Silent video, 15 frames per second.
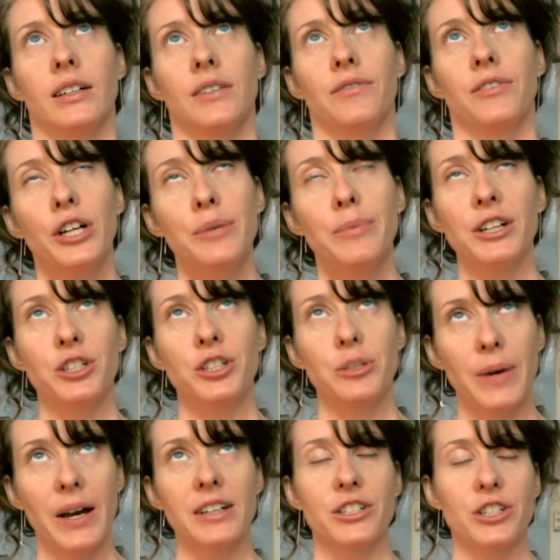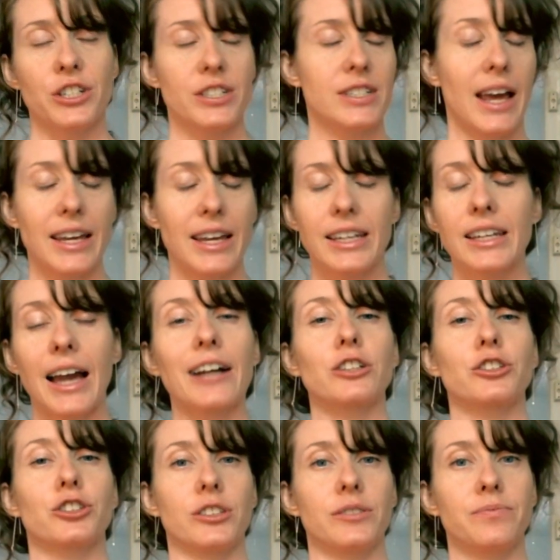very much about just taking
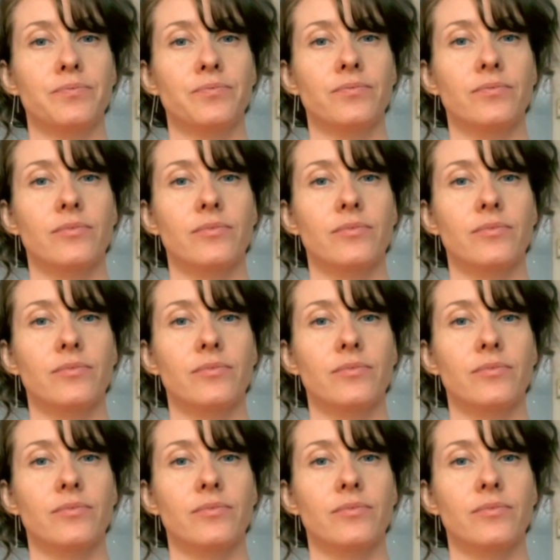action.